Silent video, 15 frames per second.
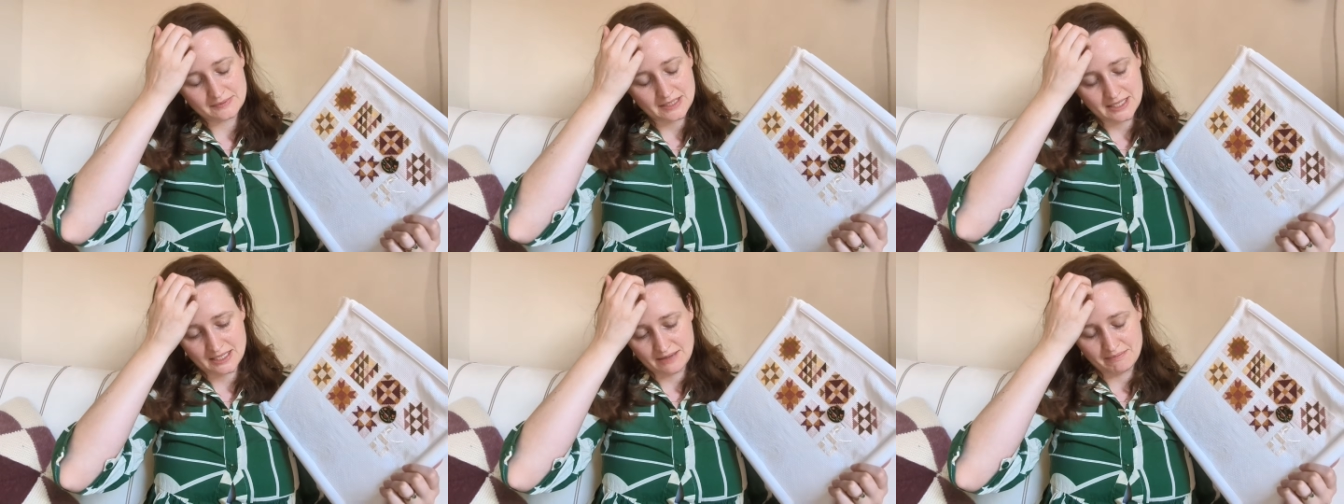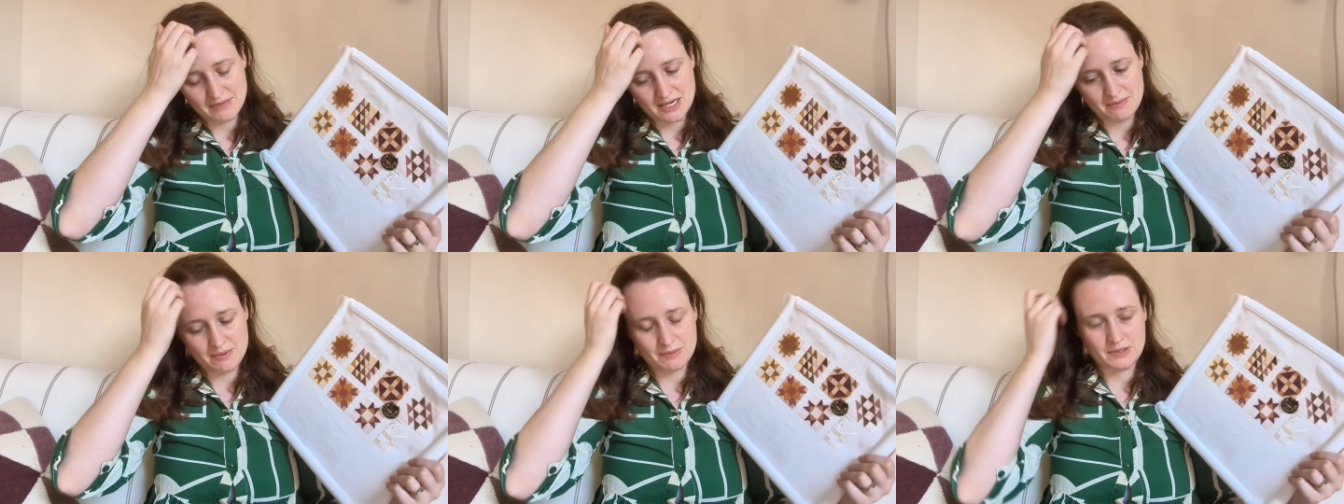And I
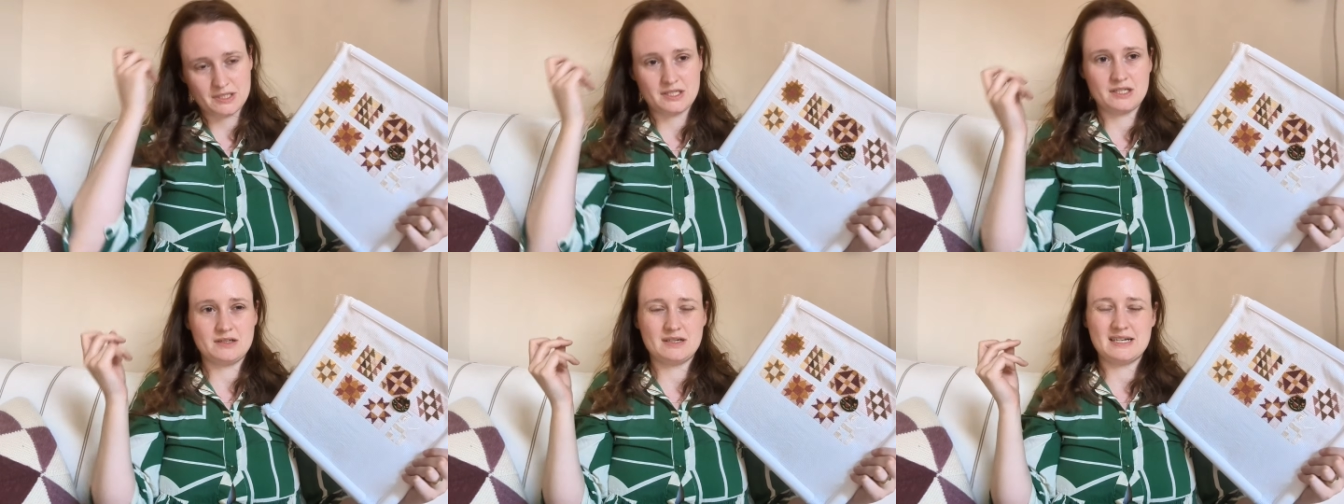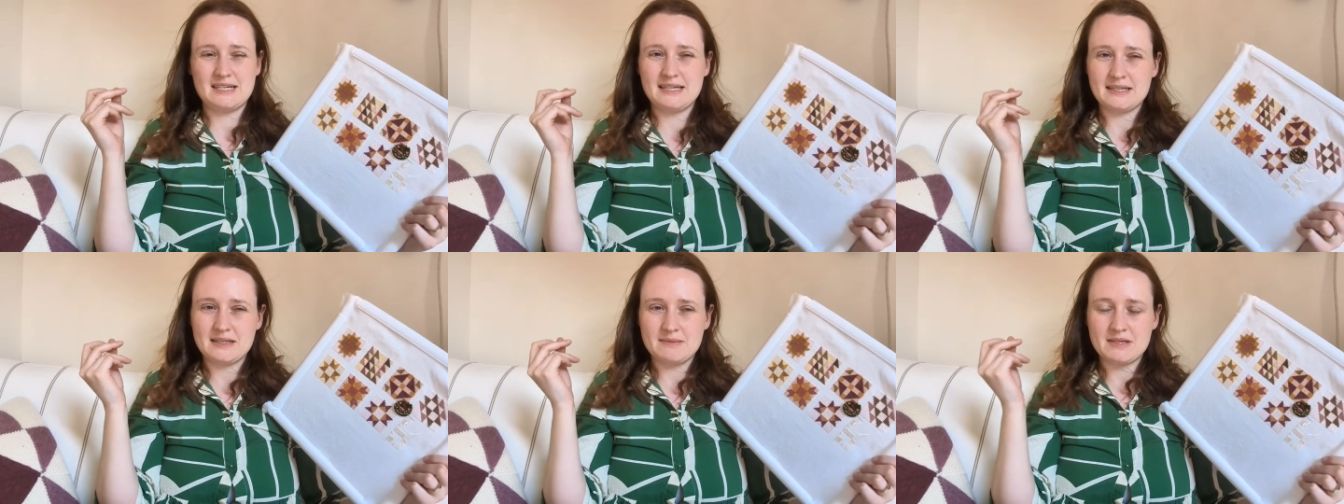might be able to do a
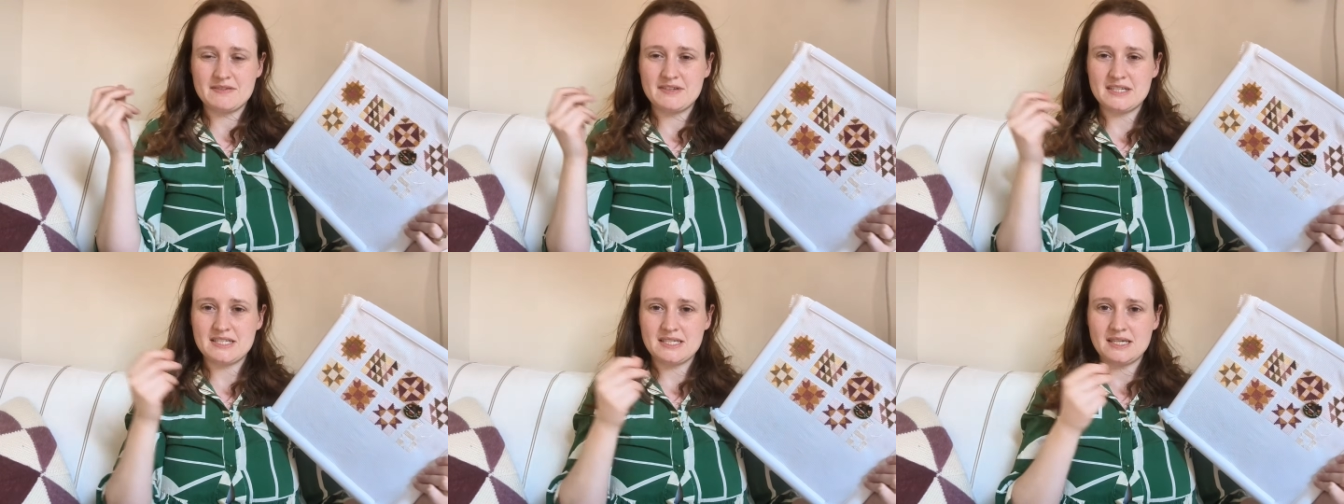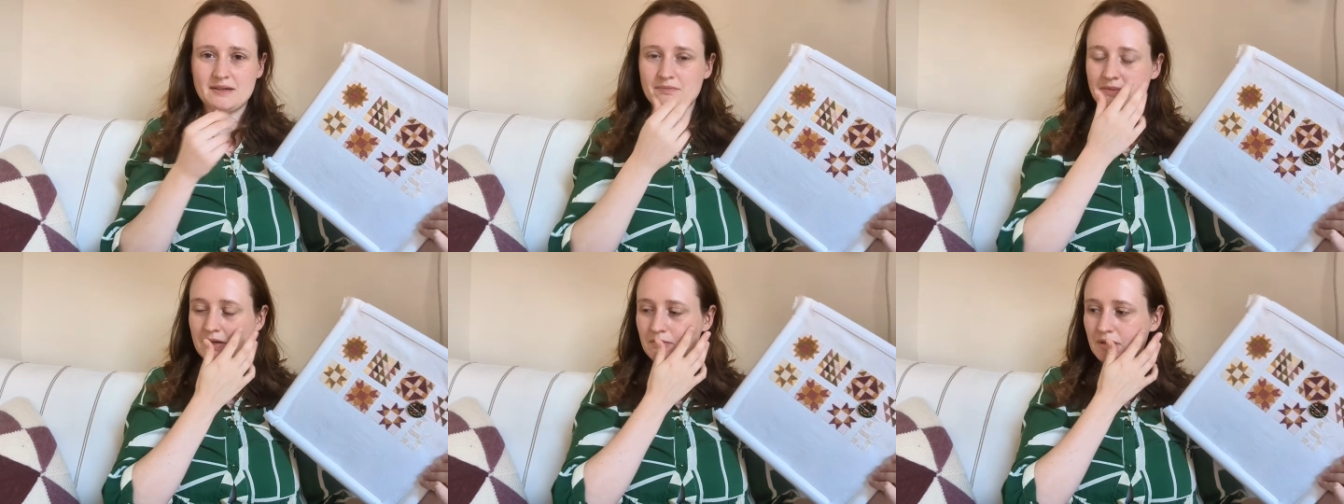little bit of knitting
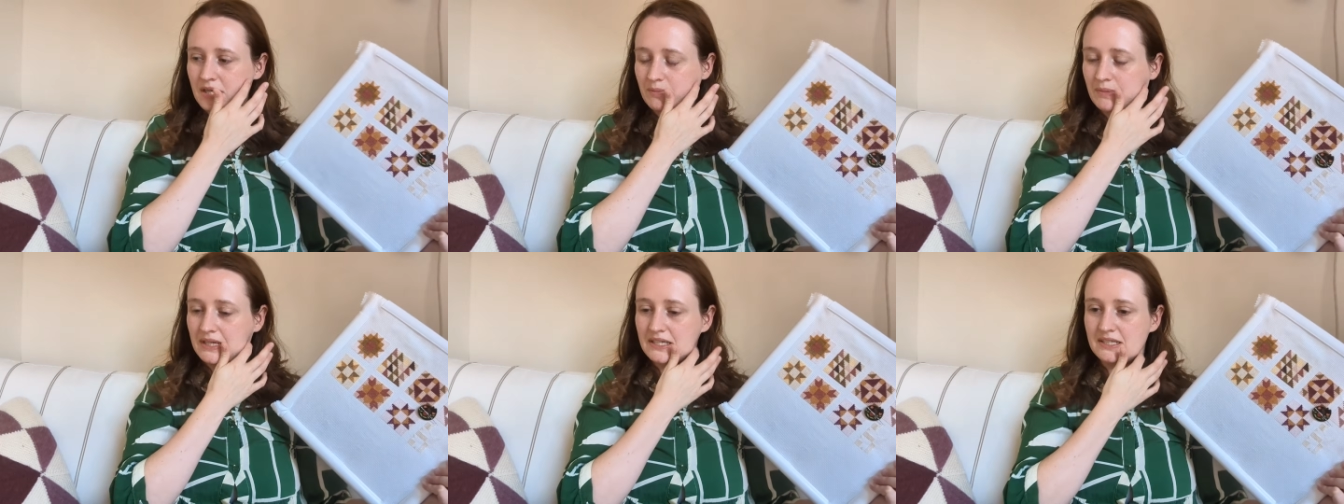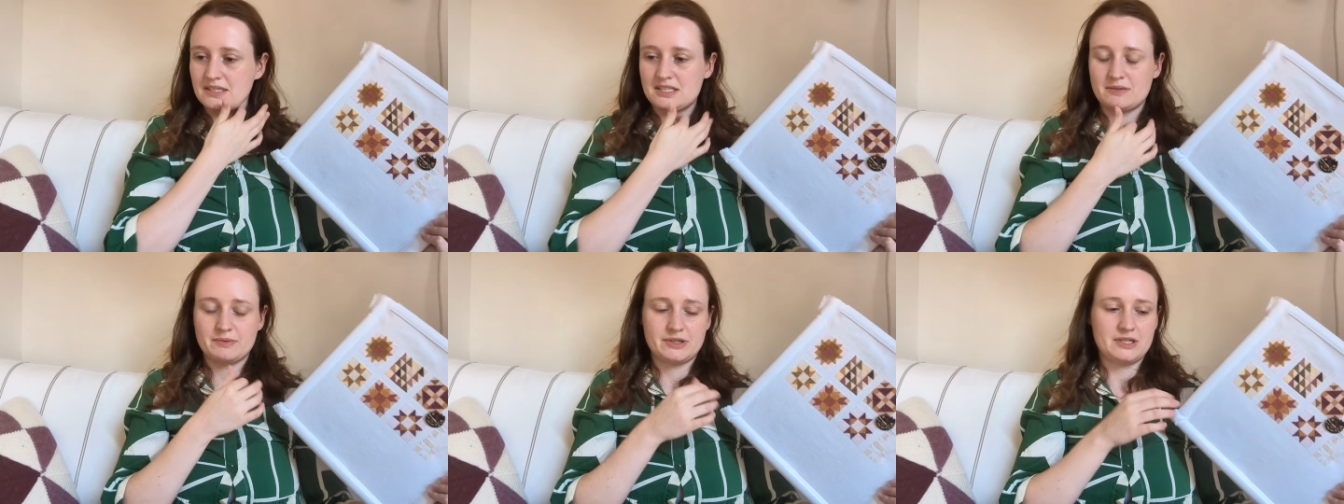in my work meetings
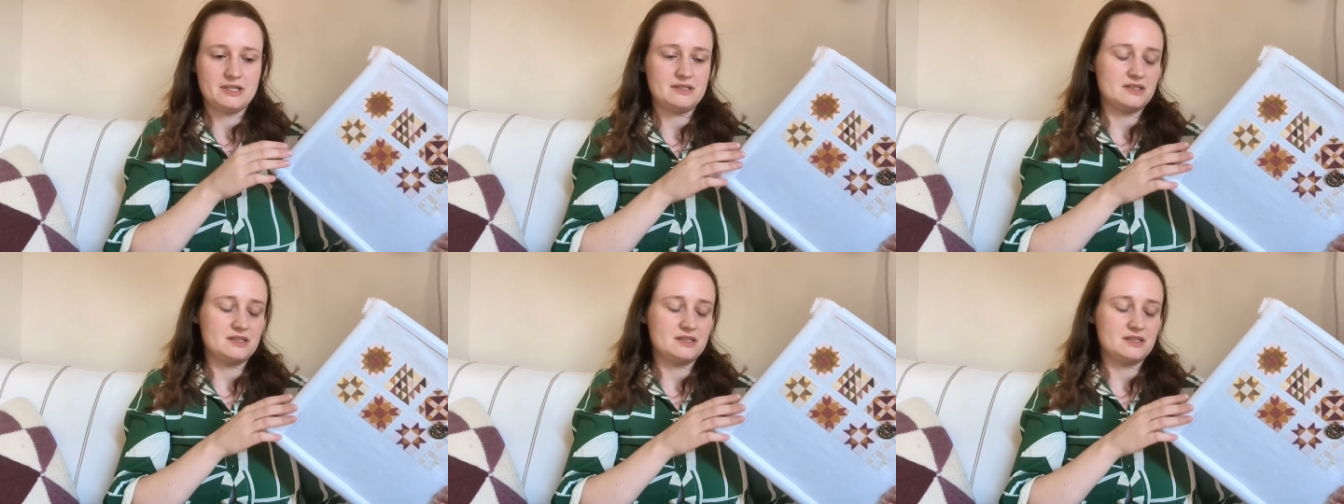tomorrow.